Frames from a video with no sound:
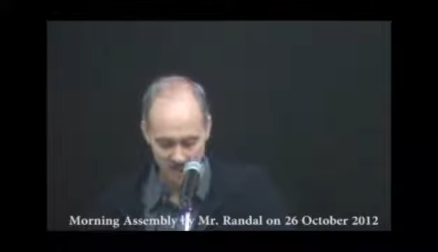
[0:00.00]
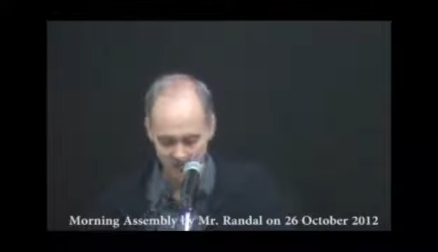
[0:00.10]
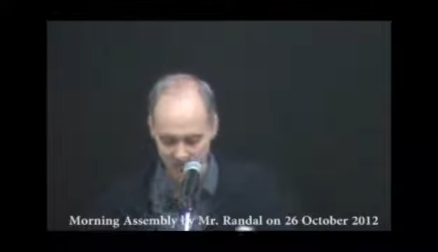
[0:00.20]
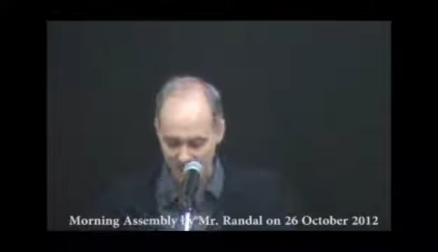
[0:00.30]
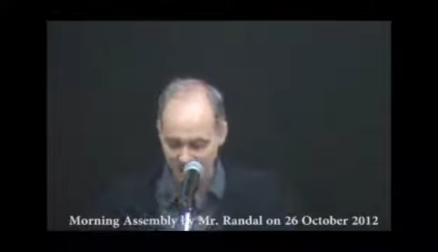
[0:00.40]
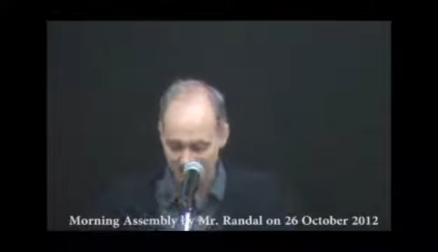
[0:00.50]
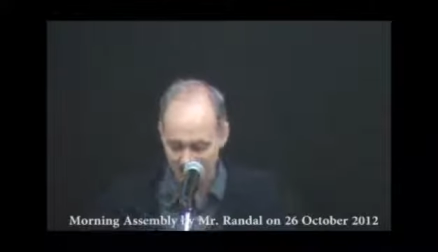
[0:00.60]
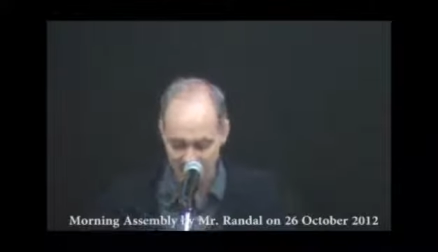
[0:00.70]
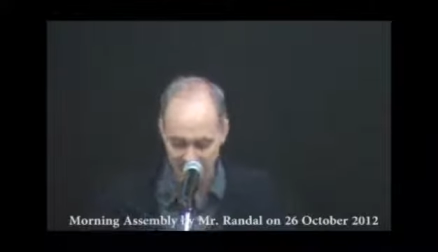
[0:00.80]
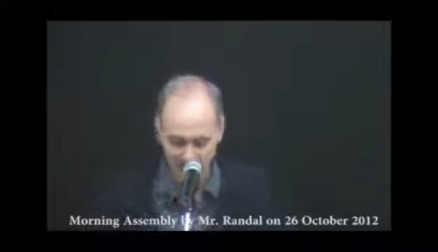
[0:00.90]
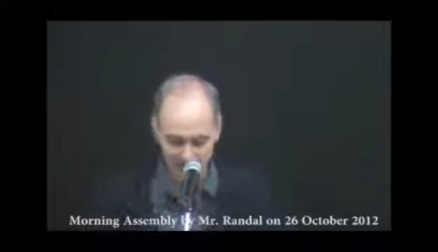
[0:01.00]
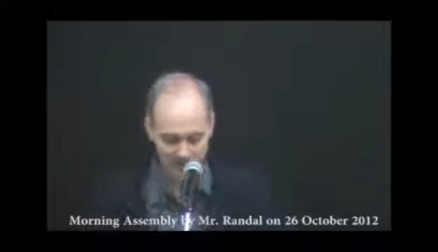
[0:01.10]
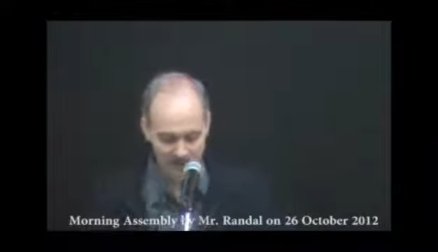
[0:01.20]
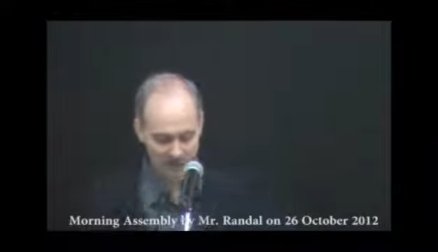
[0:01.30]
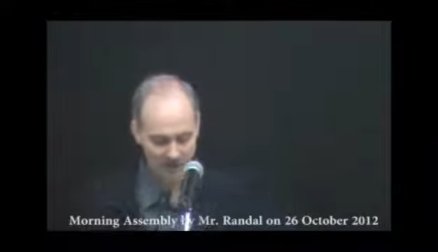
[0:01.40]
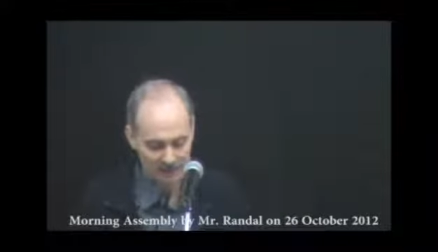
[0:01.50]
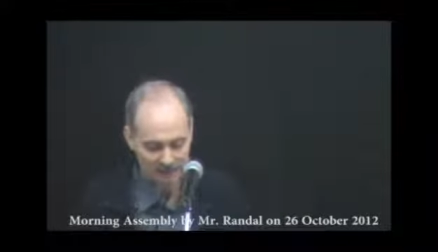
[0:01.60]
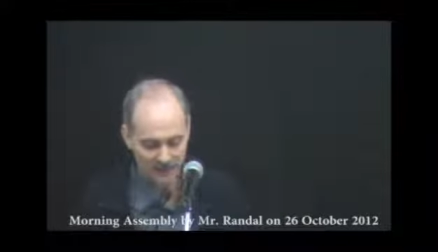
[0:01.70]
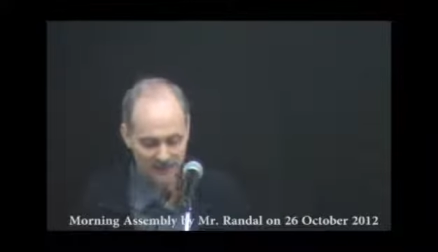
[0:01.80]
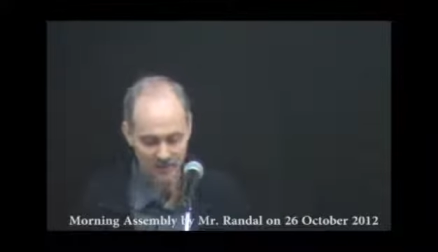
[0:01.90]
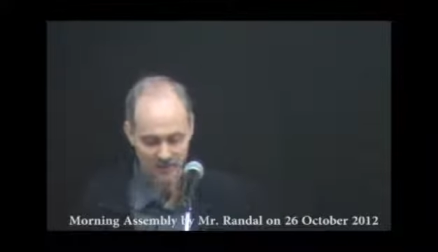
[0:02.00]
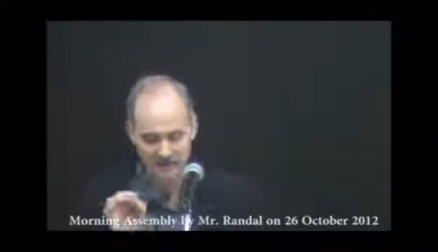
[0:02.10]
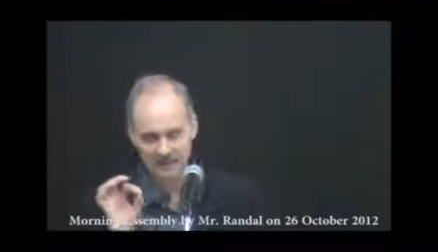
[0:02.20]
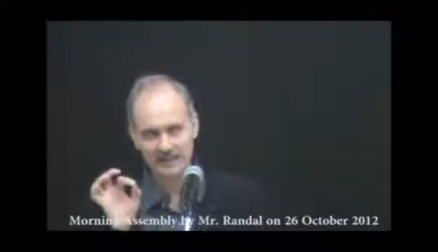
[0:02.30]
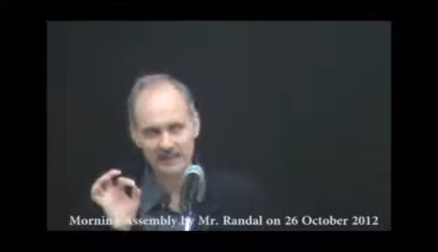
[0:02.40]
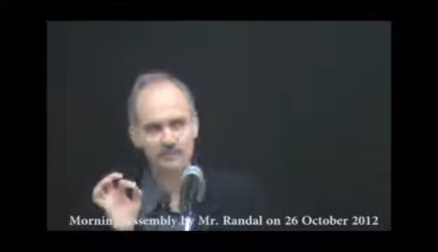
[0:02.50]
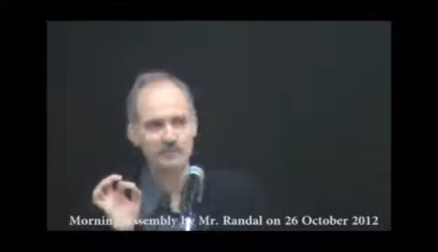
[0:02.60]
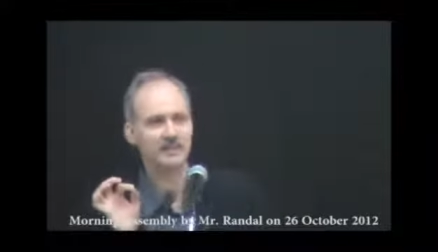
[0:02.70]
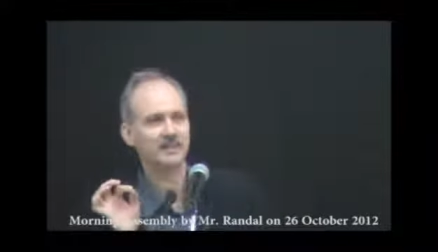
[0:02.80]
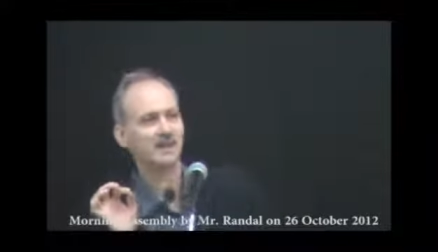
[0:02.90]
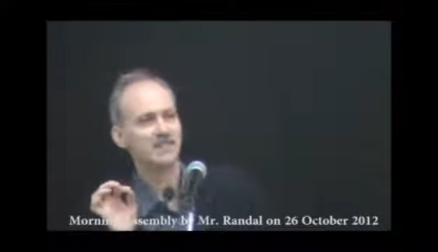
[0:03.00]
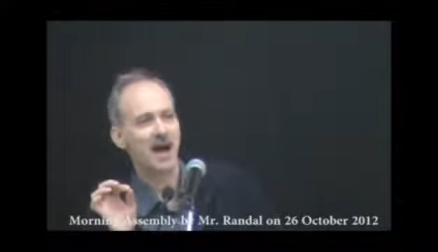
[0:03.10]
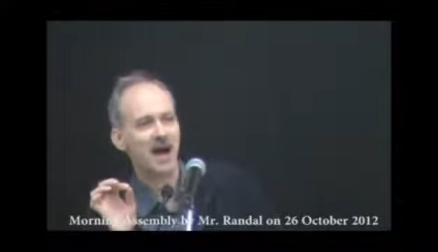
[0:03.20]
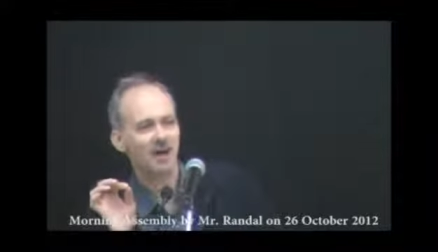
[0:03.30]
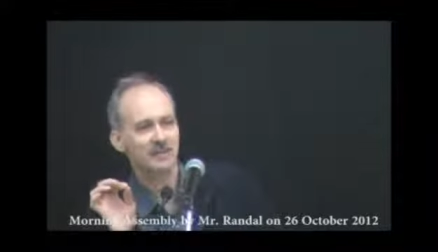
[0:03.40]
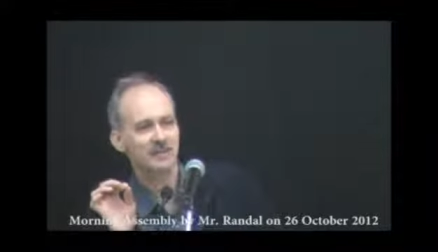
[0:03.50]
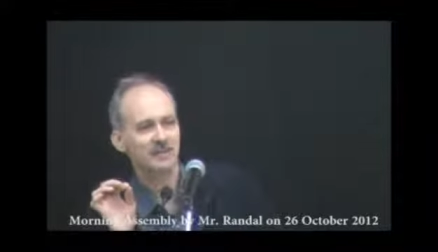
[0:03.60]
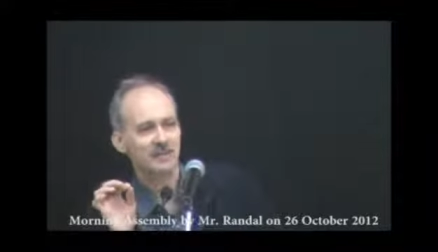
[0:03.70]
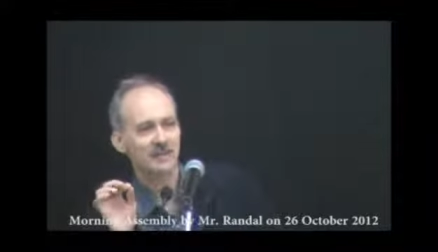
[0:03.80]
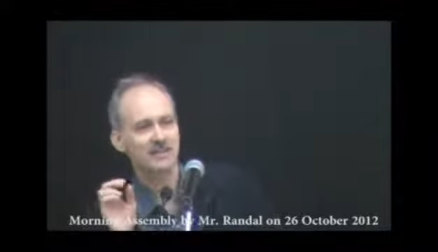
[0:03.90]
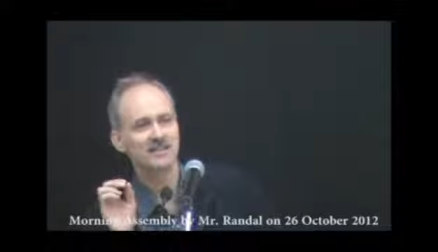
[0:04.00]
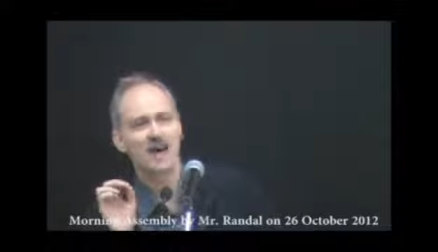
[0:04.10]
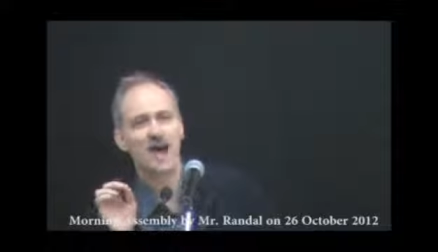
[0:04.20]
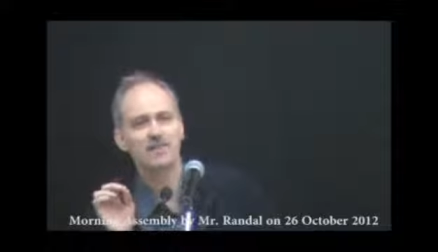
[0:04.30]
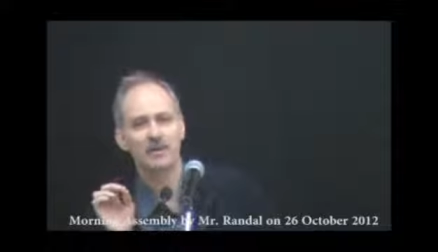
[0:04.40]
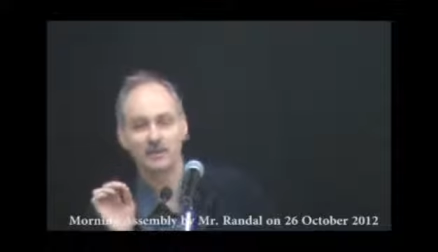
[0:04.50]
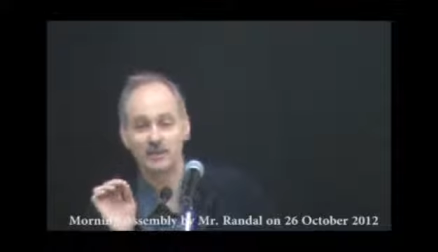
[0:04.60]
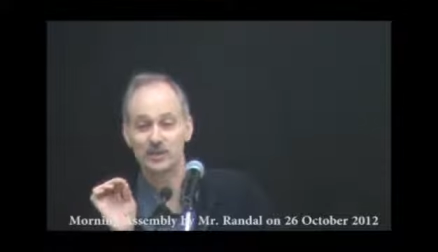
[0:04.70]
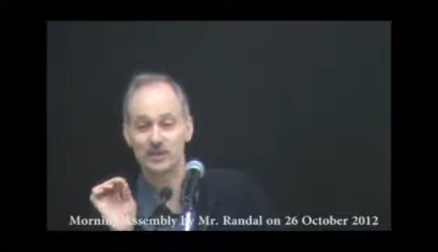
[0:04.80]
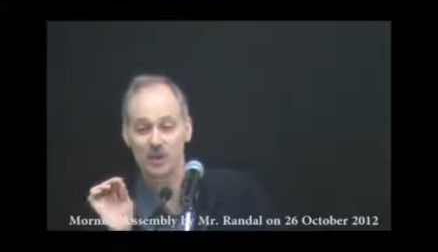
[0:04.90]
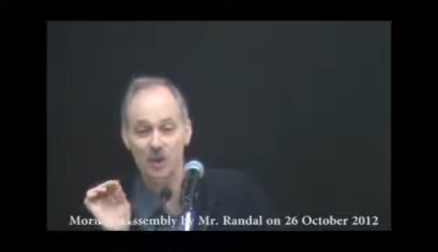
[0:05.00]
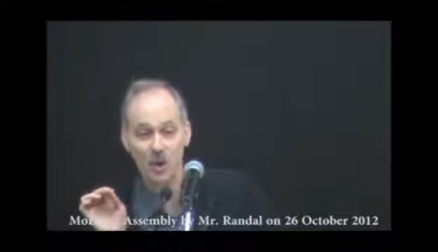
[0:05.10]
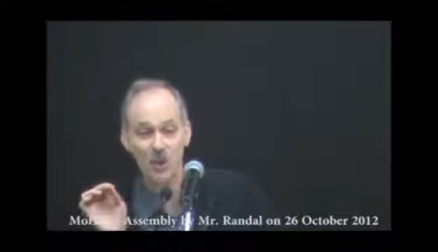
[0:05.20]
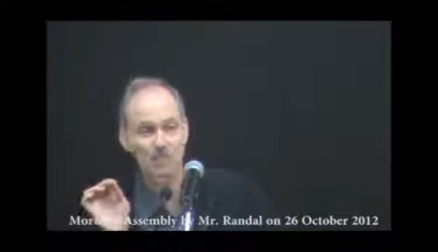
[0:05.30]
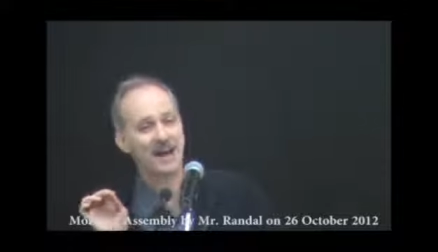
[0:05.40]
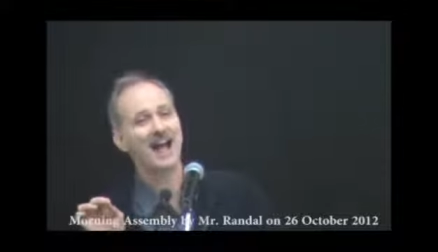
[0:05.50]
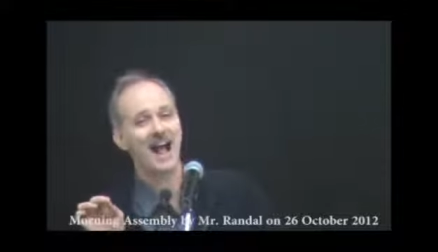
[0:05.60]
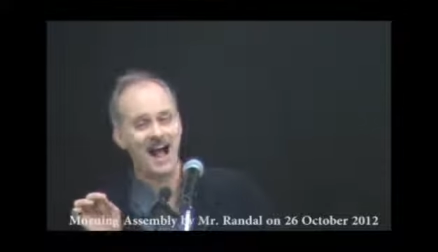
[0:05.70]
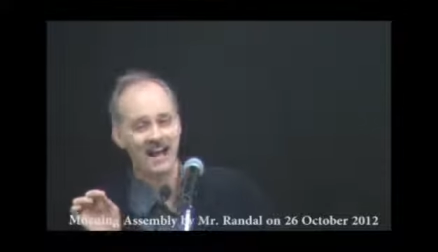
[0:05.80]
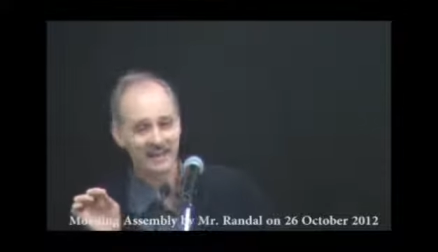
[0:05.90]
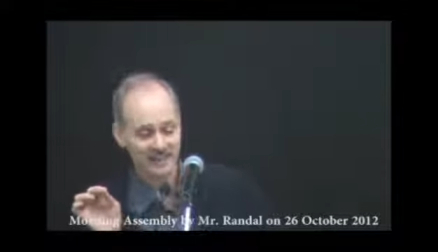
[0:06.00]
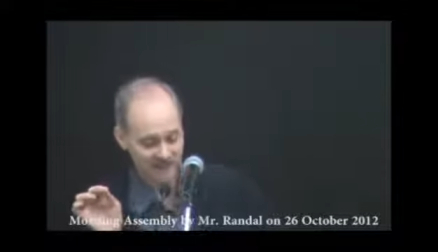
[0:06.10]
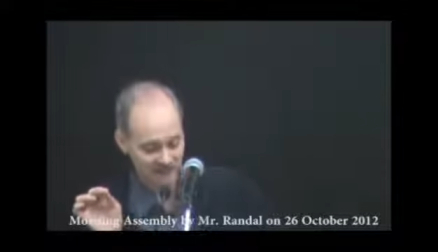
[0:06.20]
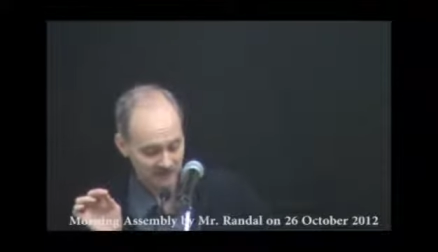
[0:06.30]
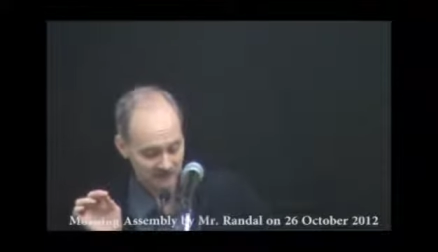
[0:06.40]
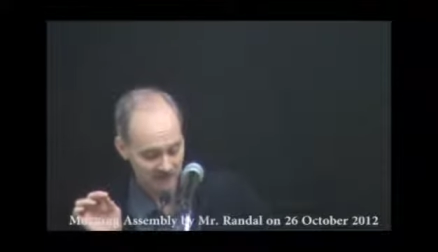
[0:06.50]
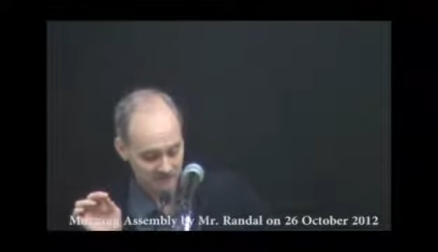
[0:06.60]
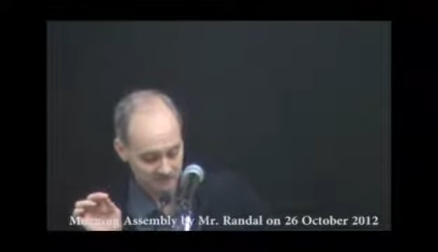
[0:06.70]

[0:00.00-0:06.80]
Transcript: In fact, I want to tell you a little bit about a time that was so bad